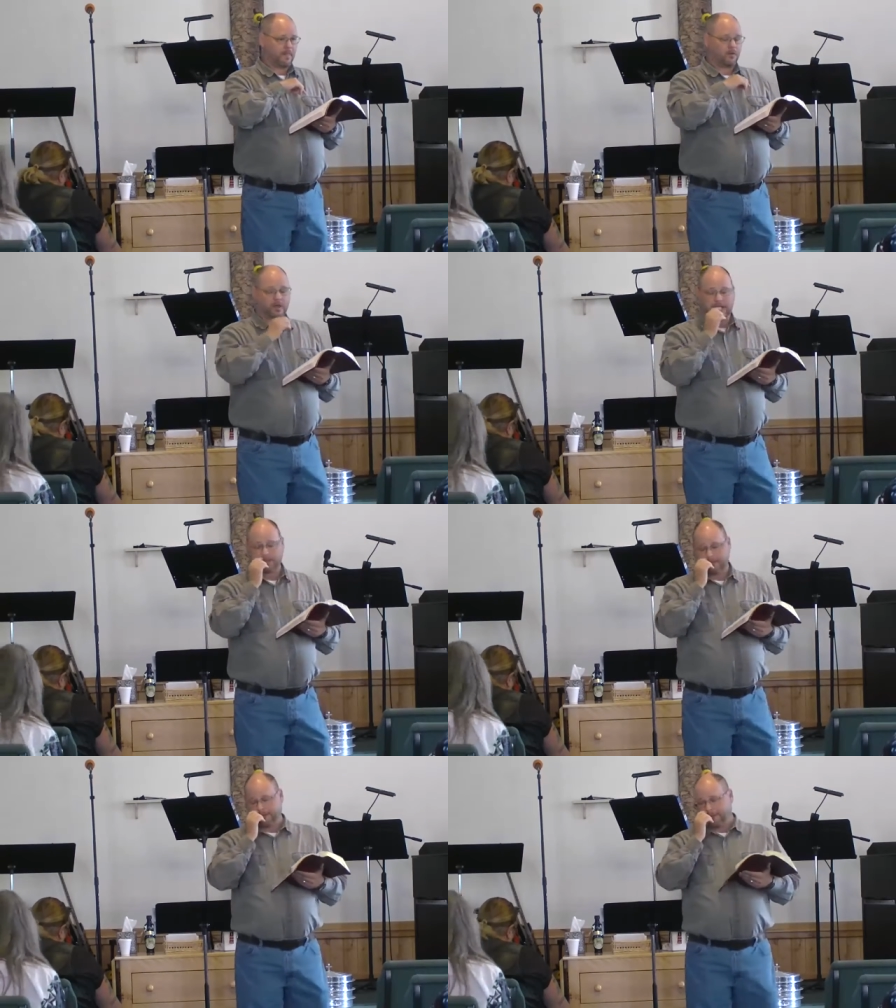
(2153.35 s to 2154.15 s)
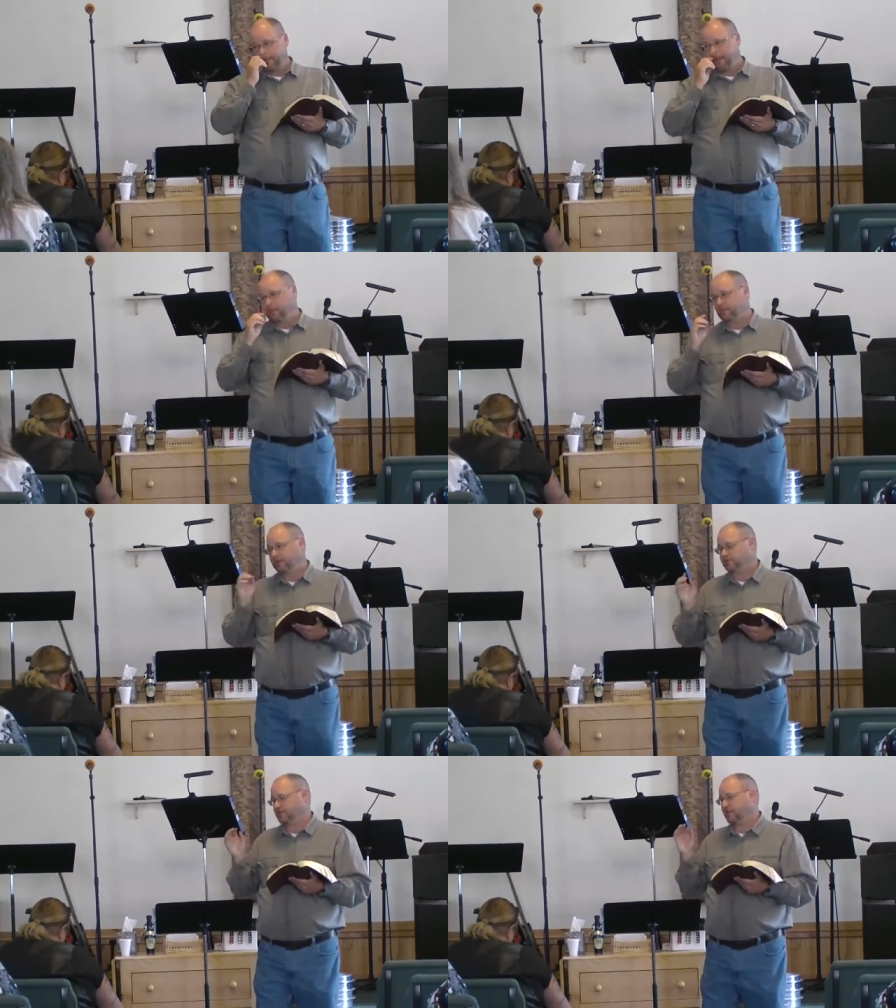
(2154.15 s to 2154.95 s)
Okay?
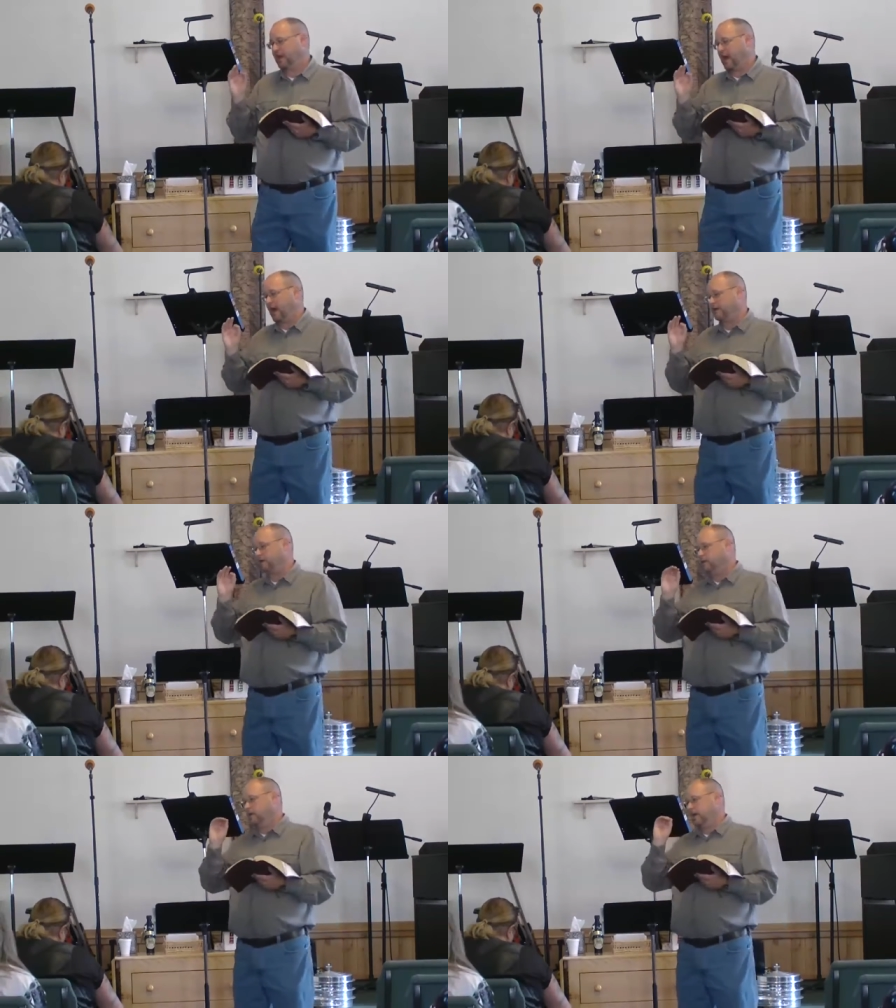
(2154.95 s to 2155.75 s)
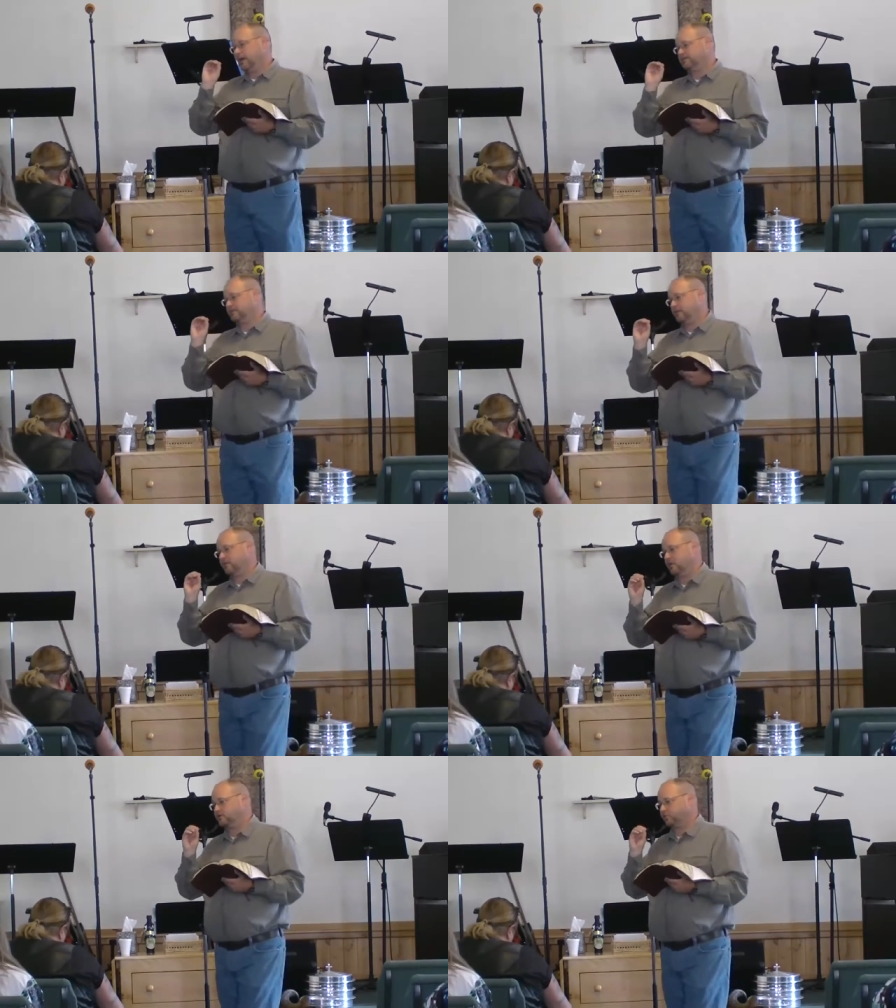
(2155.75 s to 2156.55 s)
Because, see, God has
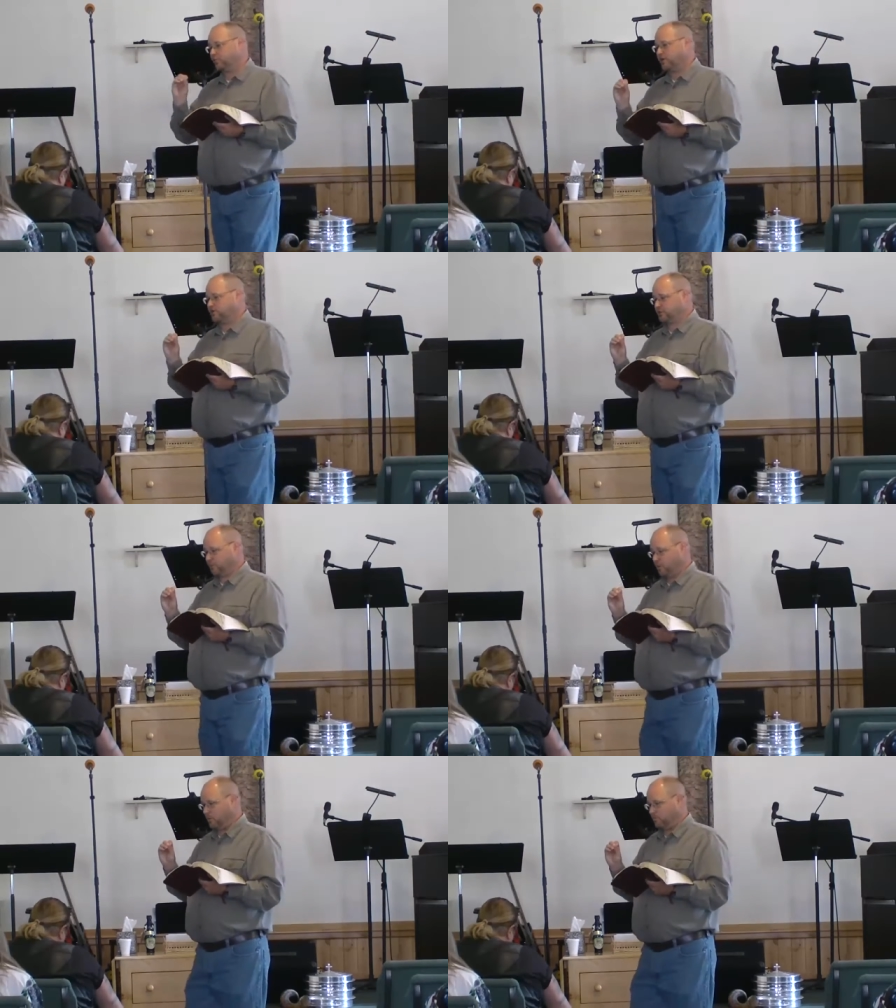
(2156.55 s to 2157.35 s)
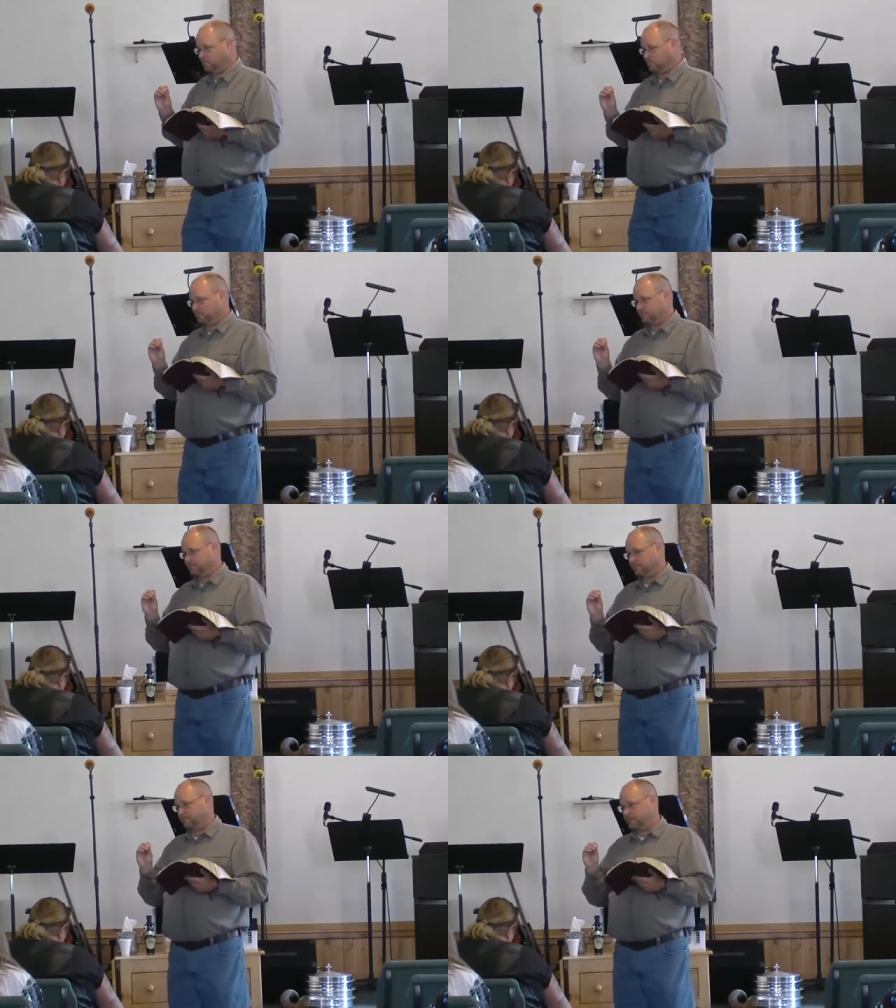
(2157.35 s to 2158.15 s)
given us a principle
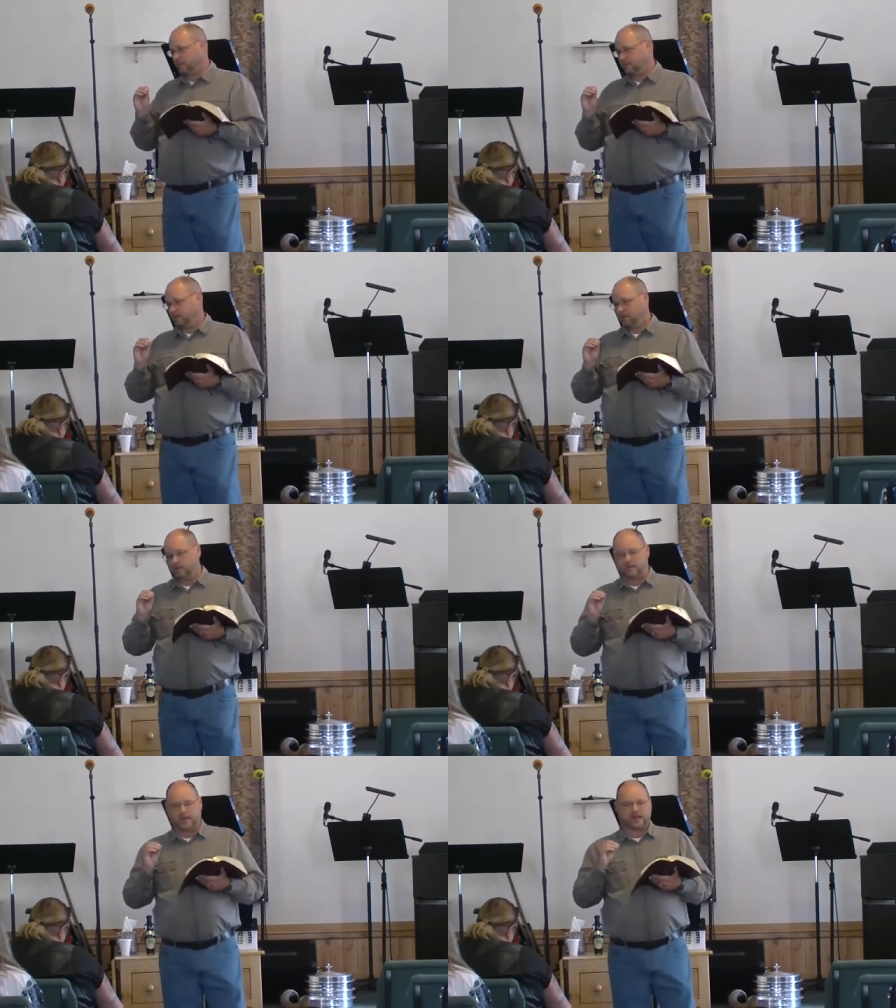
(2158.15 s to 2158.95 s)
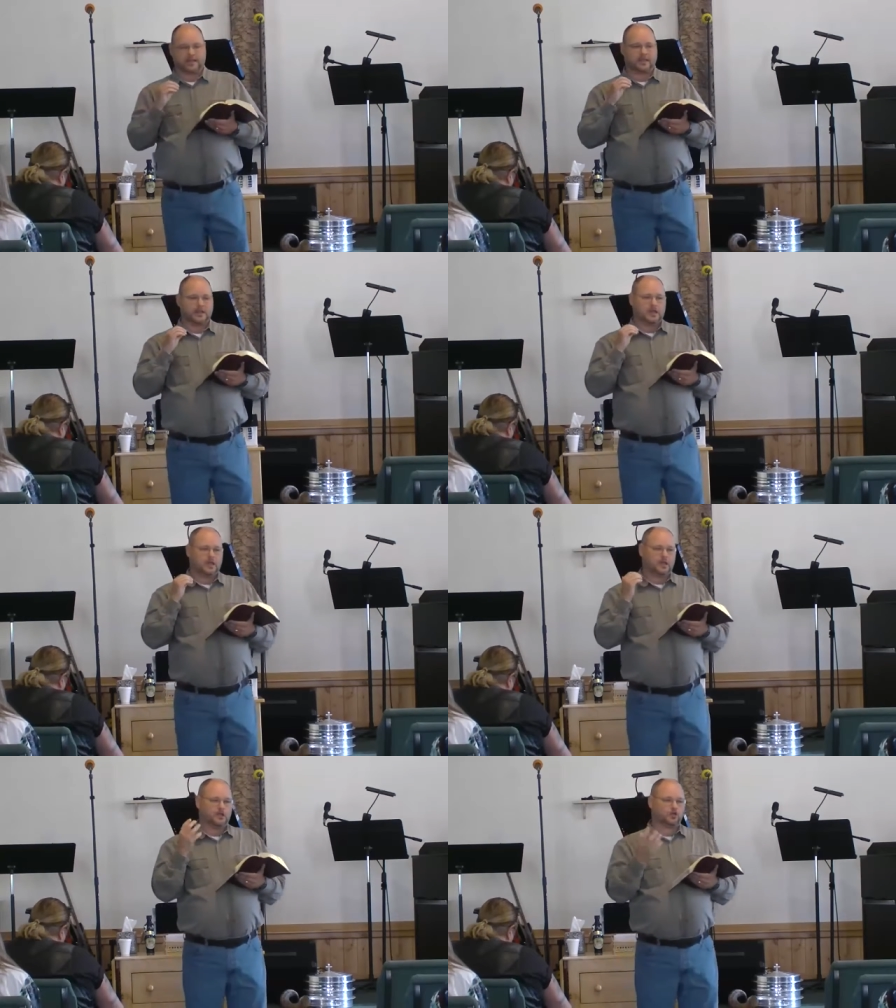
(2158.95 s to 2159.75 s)
that He
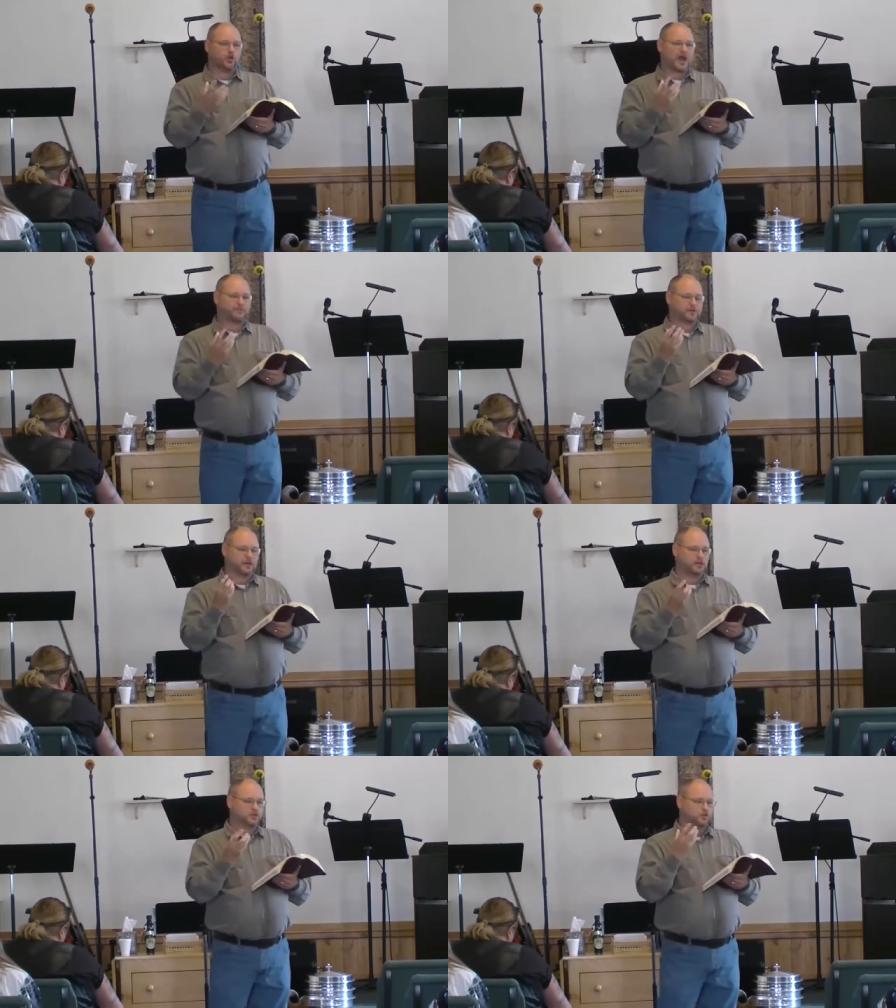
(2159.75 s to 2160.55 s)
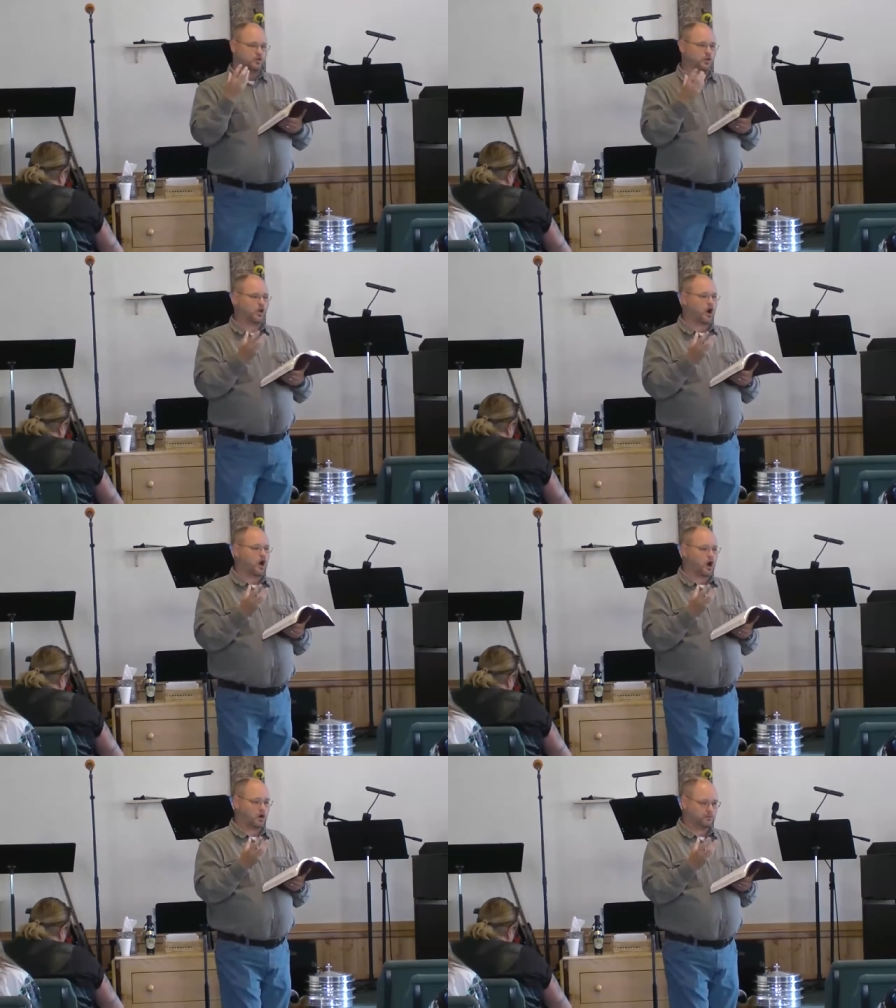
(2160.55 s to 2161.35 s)
ingrafted into the
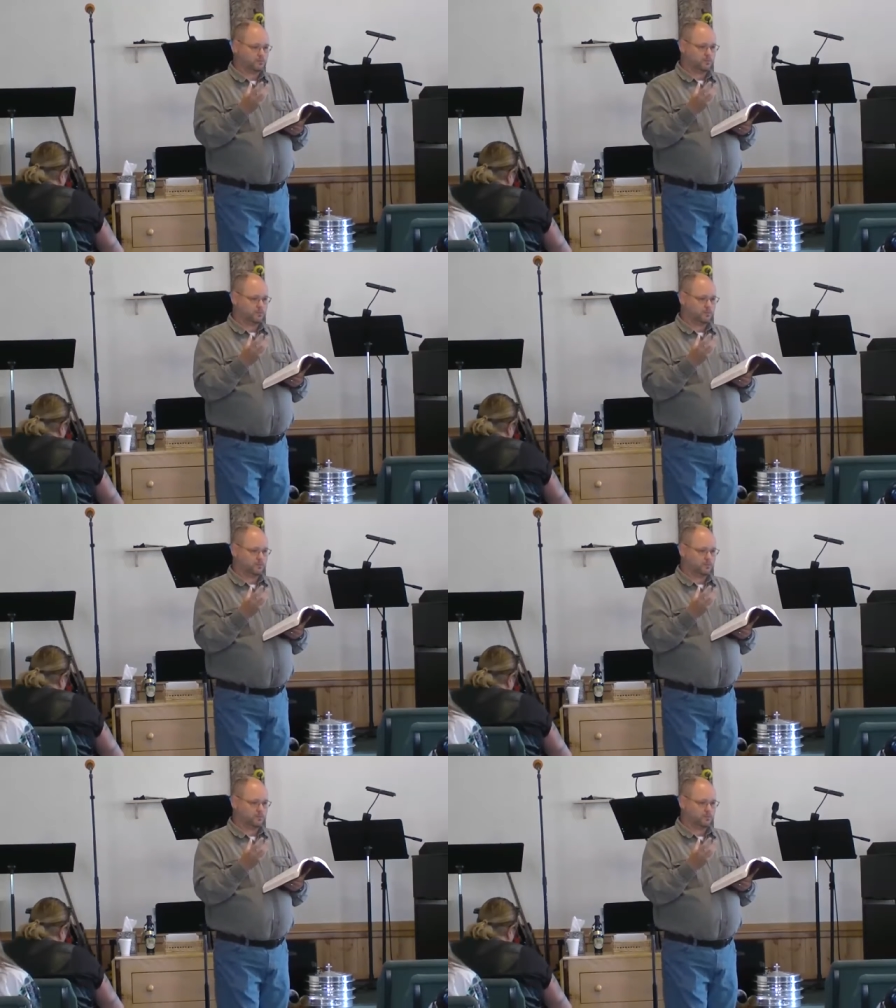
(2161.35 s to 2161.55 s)
law